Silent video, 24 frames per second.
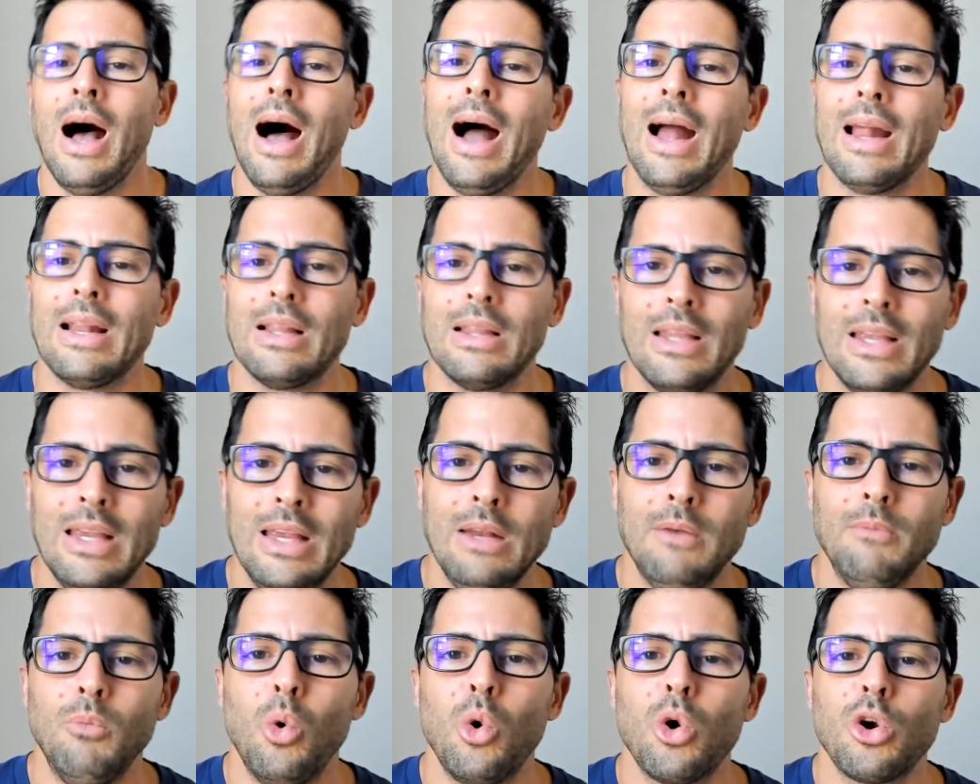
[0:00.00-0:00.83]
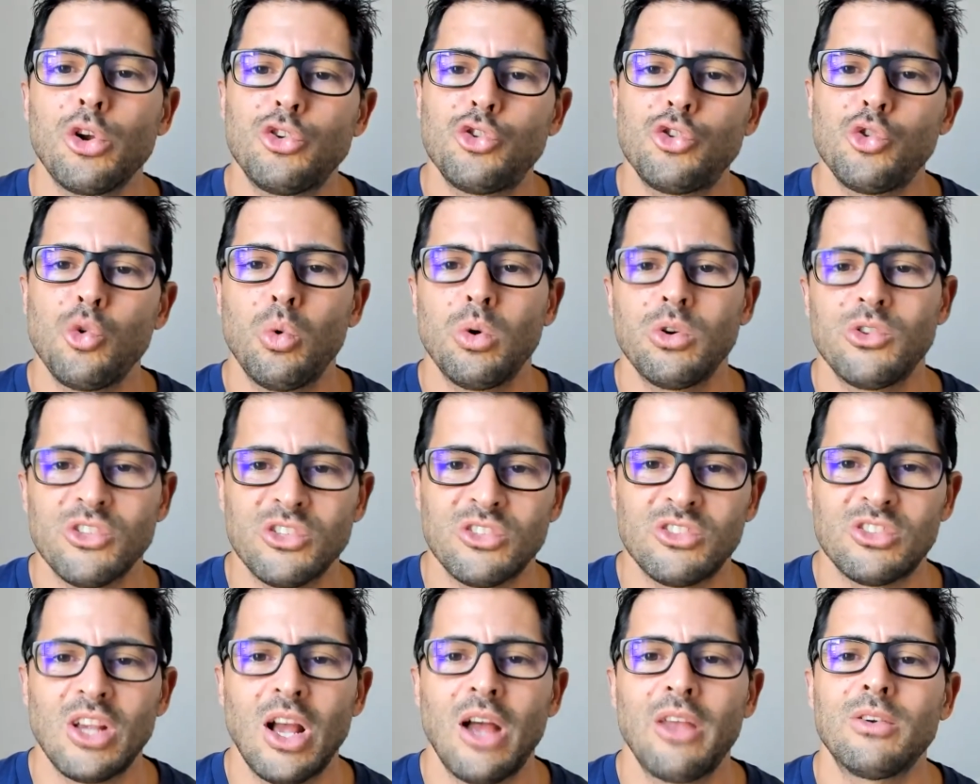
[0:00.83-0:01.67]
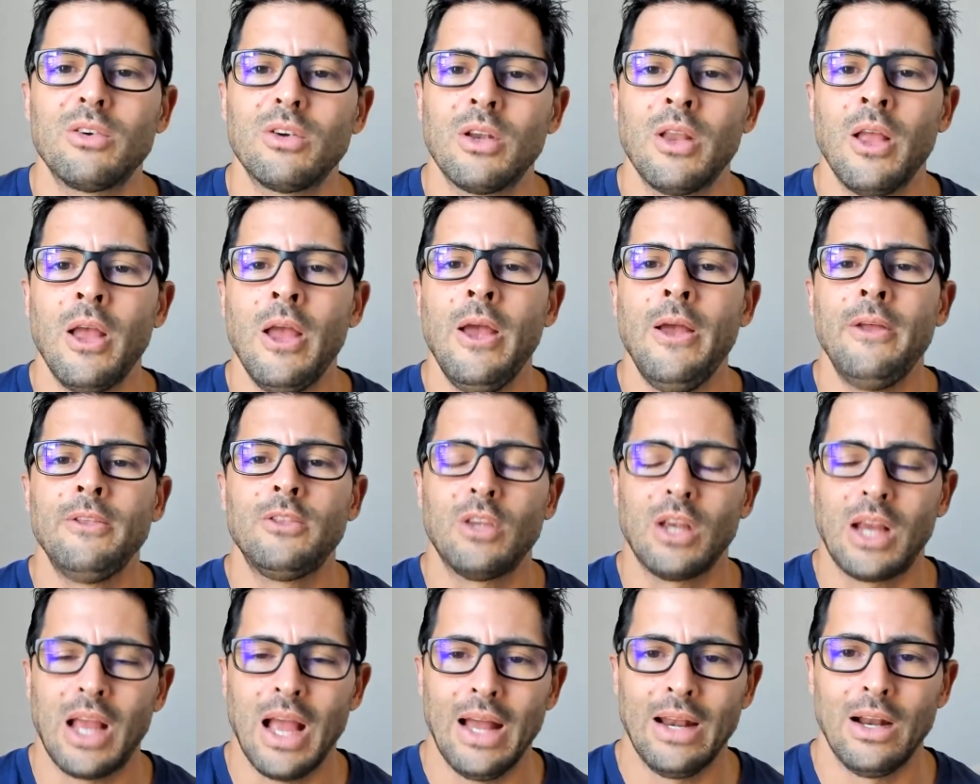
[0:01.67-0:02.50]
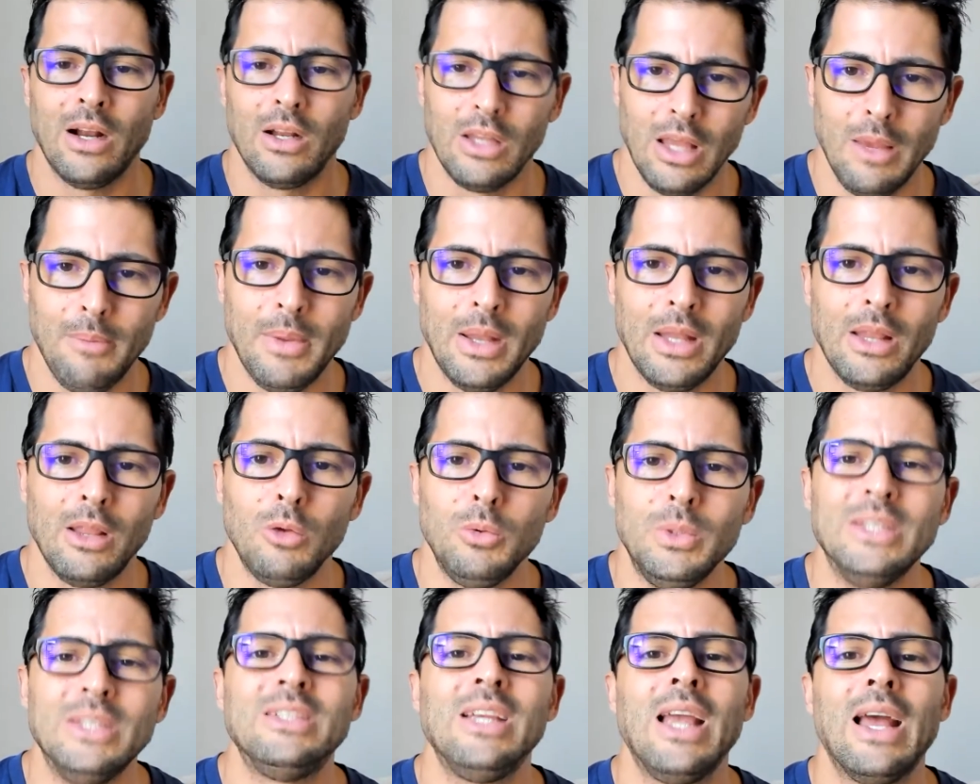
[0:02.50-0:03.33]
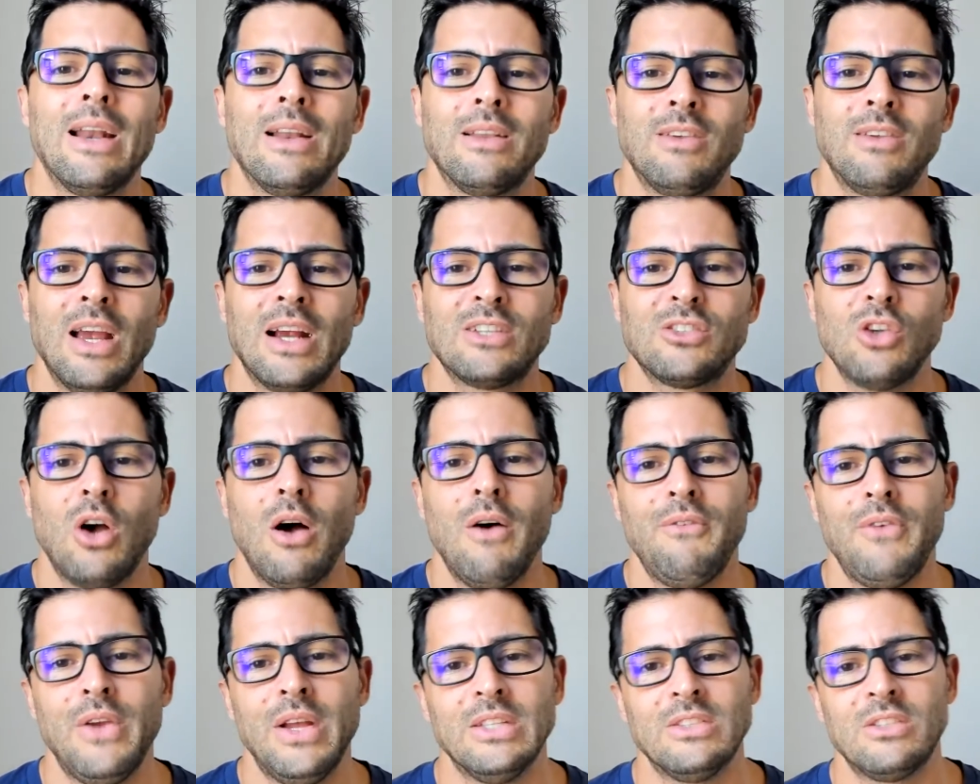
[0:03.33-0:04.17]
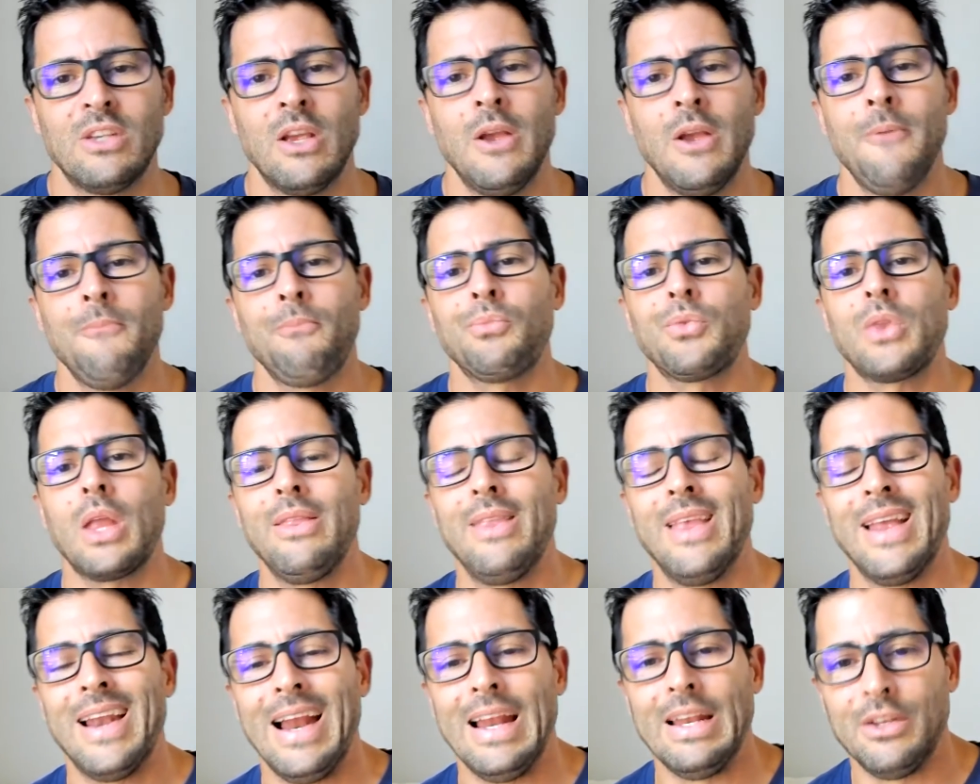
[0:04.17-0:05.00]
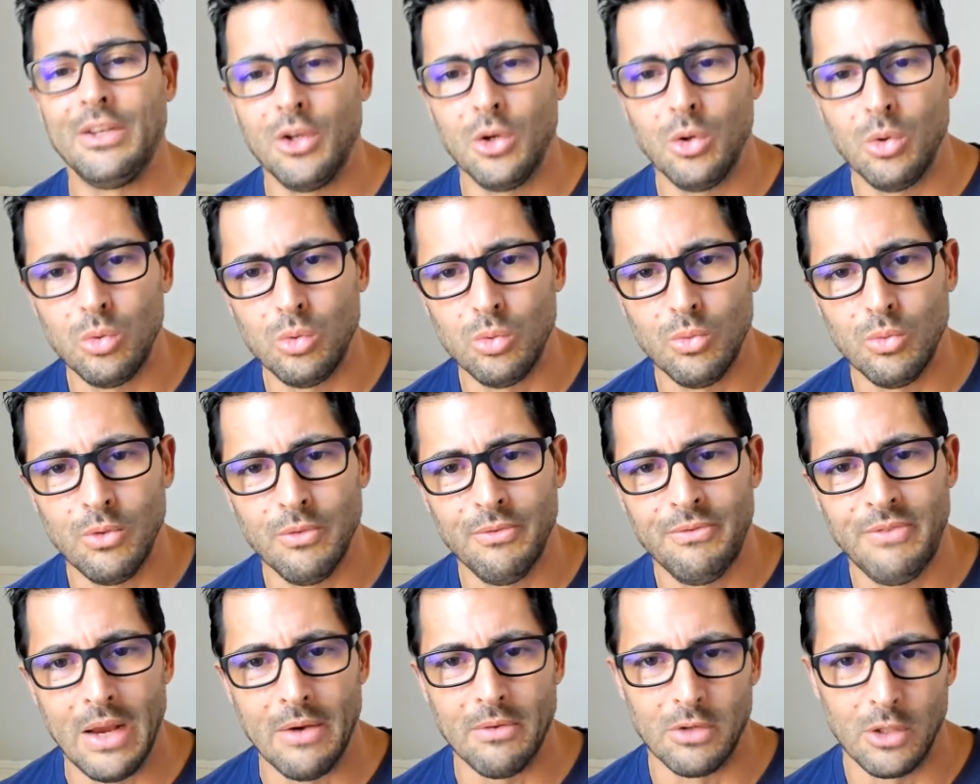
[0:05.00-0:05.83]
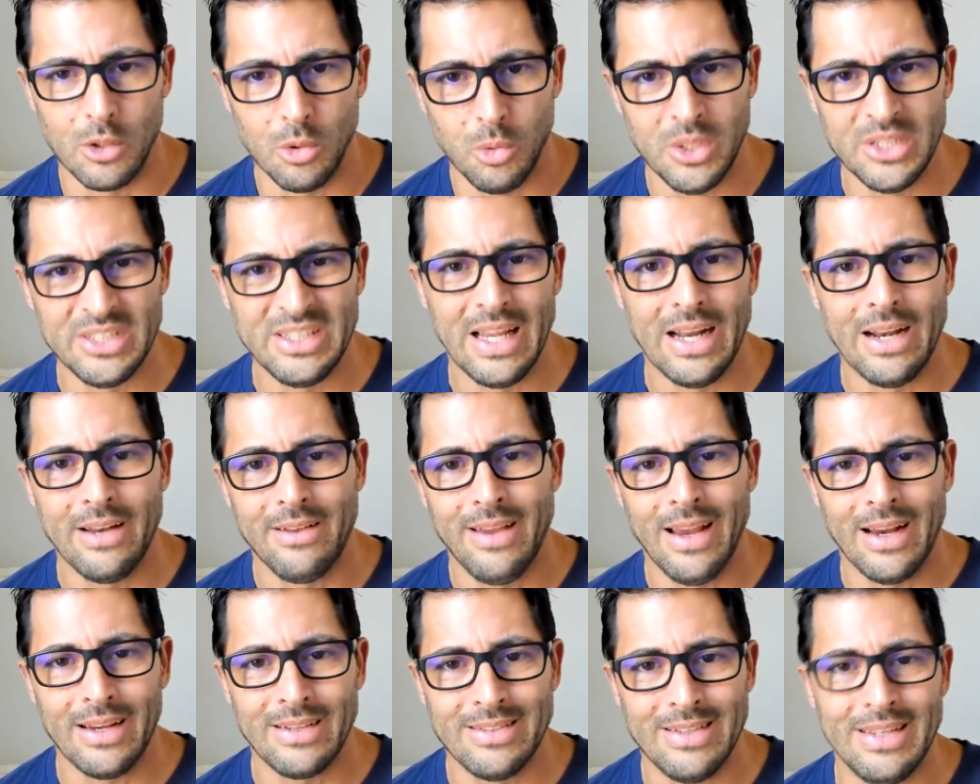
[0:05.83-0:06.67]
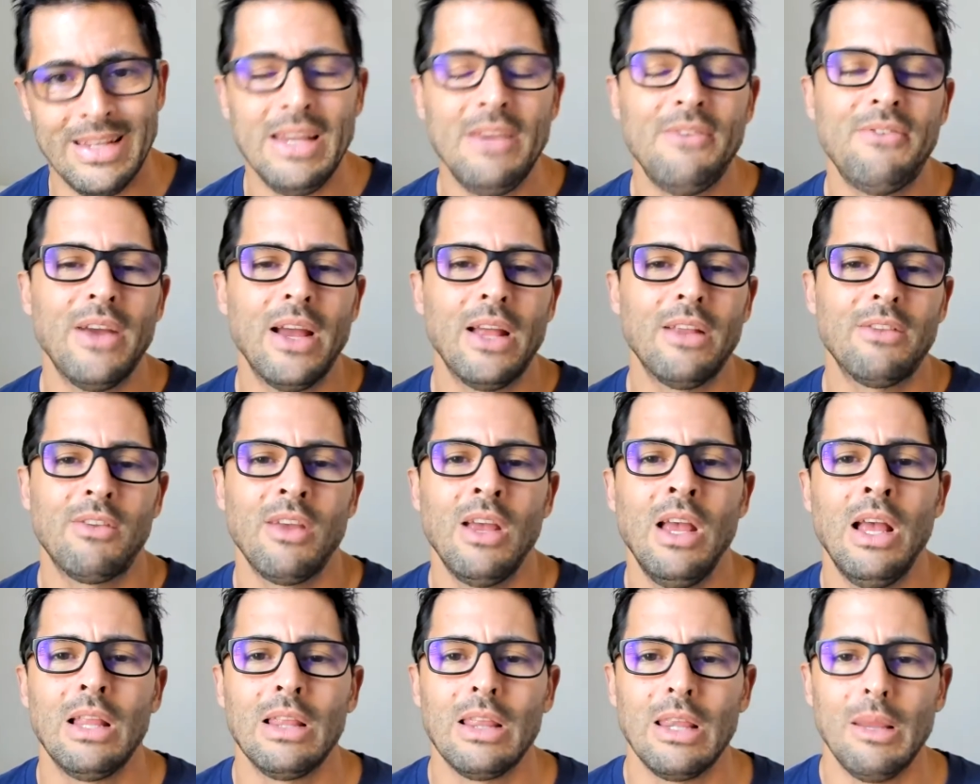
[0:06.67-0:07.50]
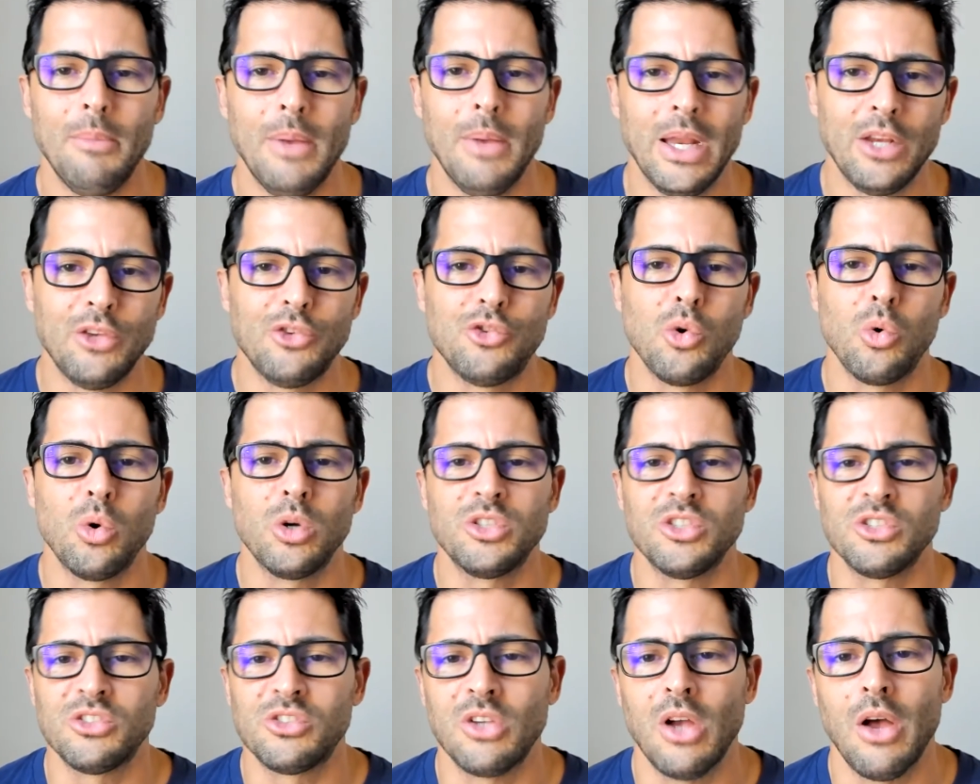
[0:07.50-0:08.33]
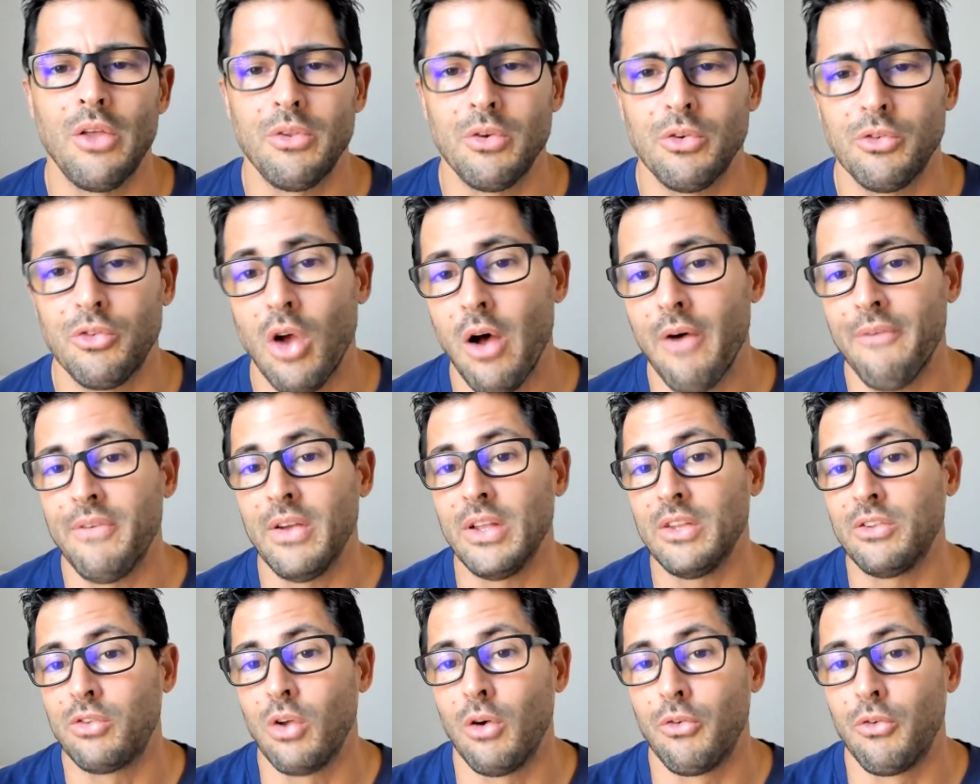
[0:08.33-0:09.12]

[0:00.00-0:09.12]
I lean more Georgia Southern to kind of limit Louisiana Tech's offense than I do favor Louisiana Tech's defense, limiting Georgia Southern's offense.